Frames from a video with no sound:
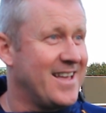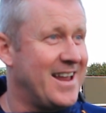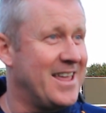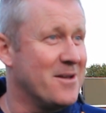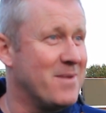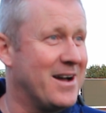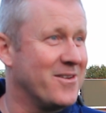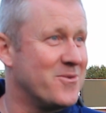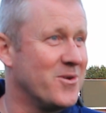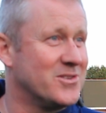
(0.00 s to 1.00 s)
any
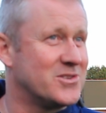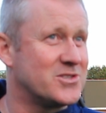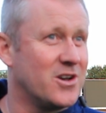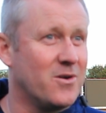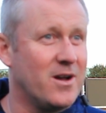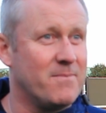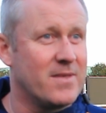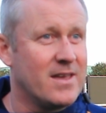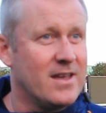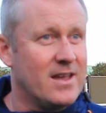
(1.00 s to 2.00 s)
amount of runs. So
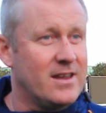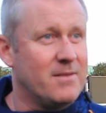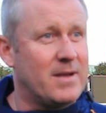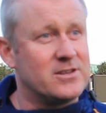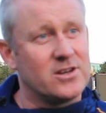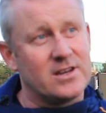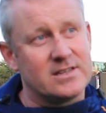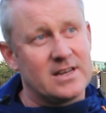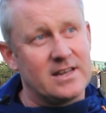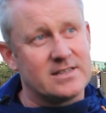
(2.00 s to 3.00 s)
you mentioned
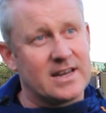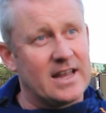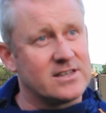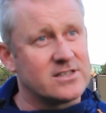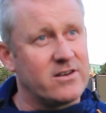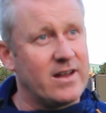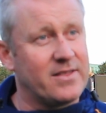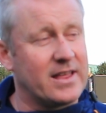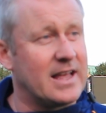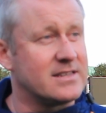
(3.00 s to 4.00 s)
his innings against Surrey. I
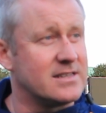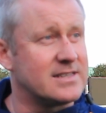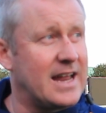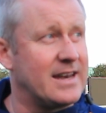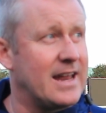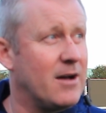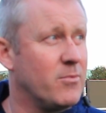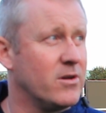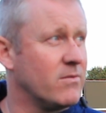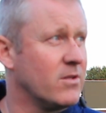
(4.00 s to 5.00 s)
think that's a standout,
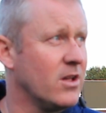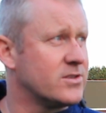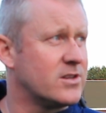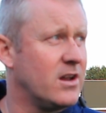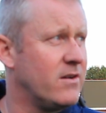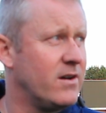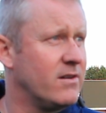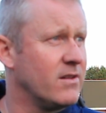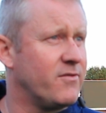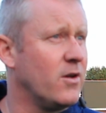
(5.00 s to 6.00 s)
but Gloucester
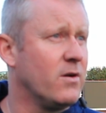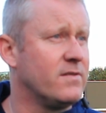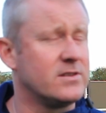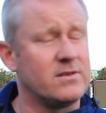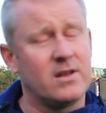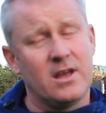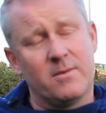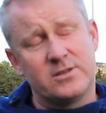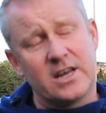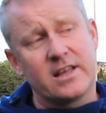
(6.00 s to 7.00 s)
and a few others, and
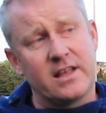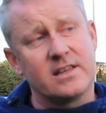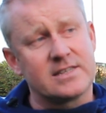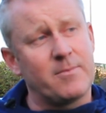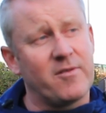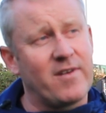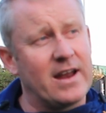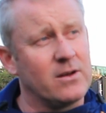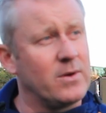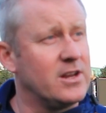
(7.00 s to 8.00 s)
particularly in the
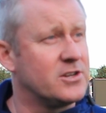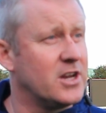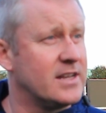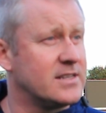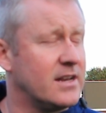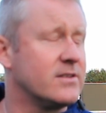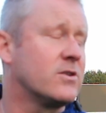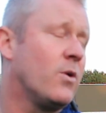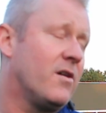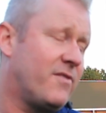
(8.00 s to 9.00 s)
semi-final when you chase it,
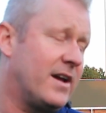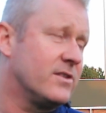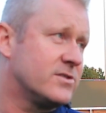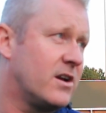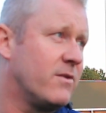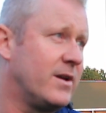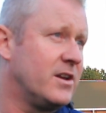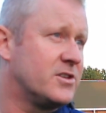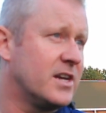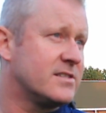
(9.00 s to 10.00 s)
quarter-final, sorry, when
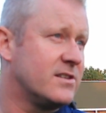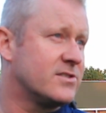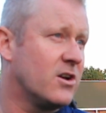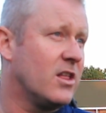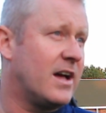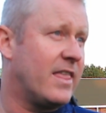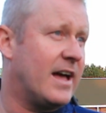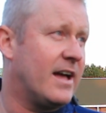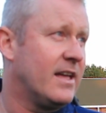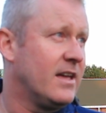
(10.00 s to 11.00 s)
you're chasing a score like
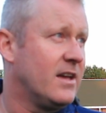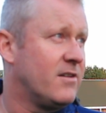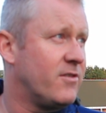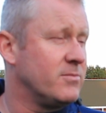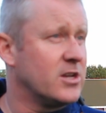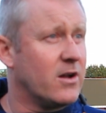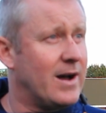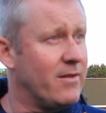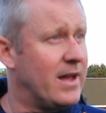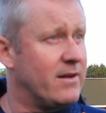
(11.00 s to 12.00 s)
that, for him to go
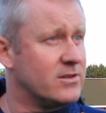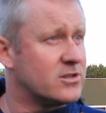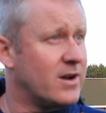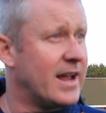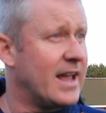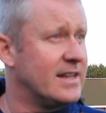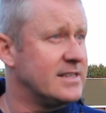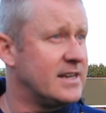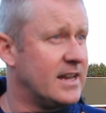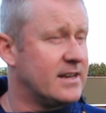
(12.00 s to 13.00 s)
out there and strike it as
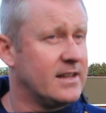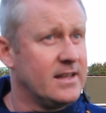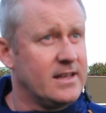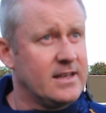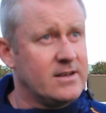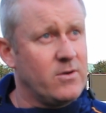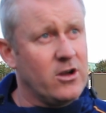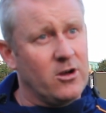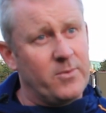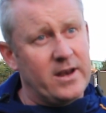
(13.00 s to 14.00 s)
he did, we're
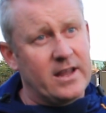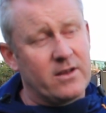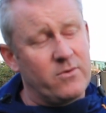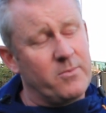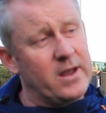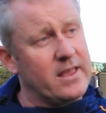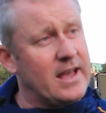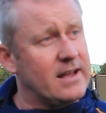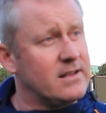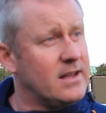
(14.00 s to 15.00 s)
hoping he can repeat that.